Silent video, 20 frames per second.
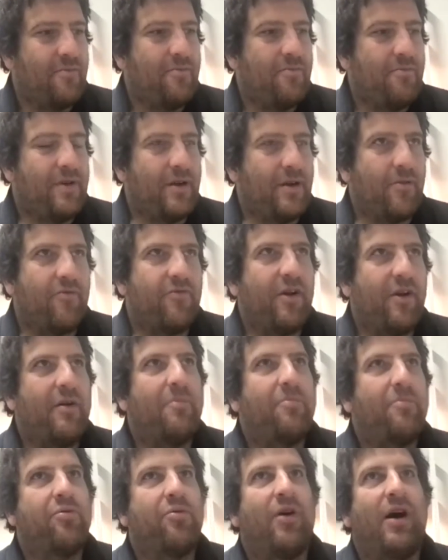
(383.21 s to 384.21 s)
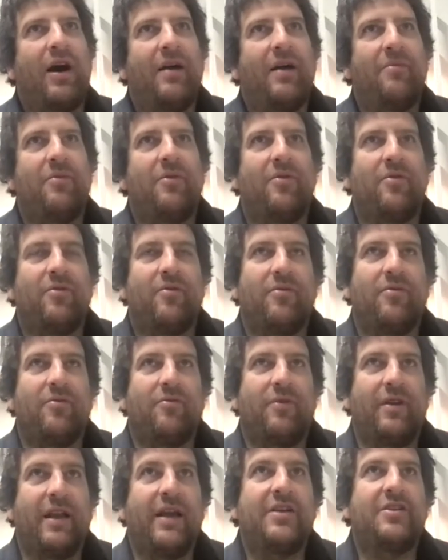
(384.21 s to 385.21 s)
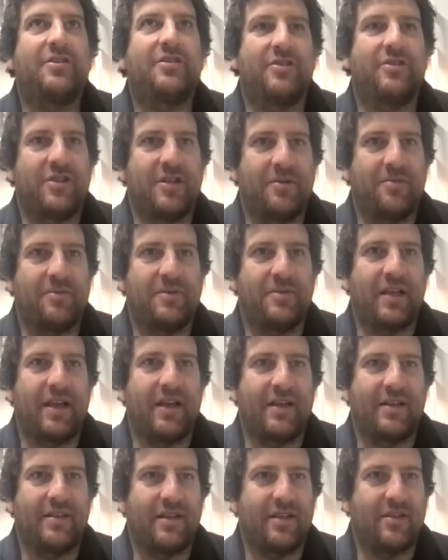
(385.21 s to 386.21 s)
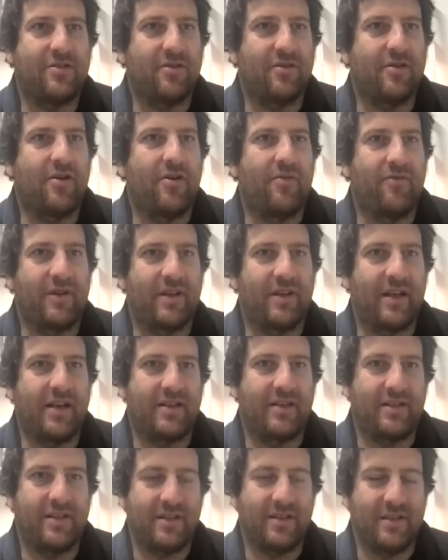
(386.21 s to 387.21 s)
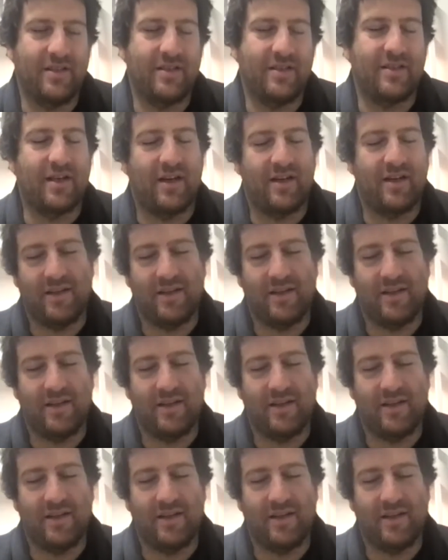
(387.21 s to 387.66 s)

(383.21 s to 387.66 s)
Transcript: you know very primal relationships that exist or conflict that exists inside